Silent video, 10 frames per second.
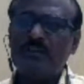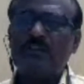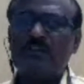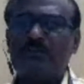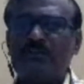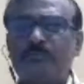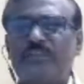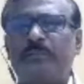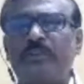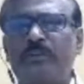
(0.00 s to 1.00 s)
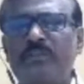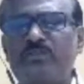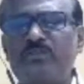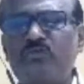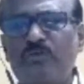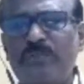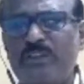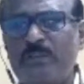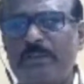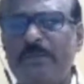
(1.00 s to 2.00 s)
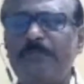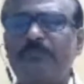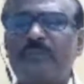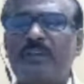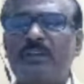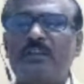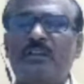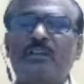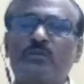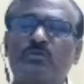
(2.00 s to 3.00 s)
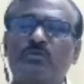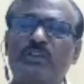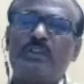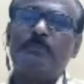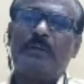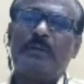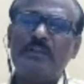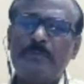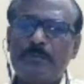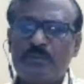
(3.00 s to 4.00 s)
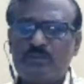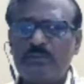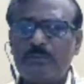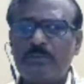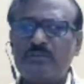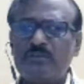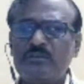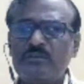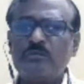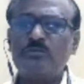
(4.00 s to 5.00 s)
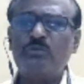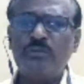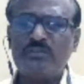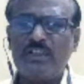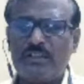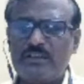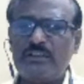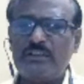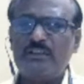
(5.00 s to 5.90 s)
some information should be given to the family members of the person who is arrested,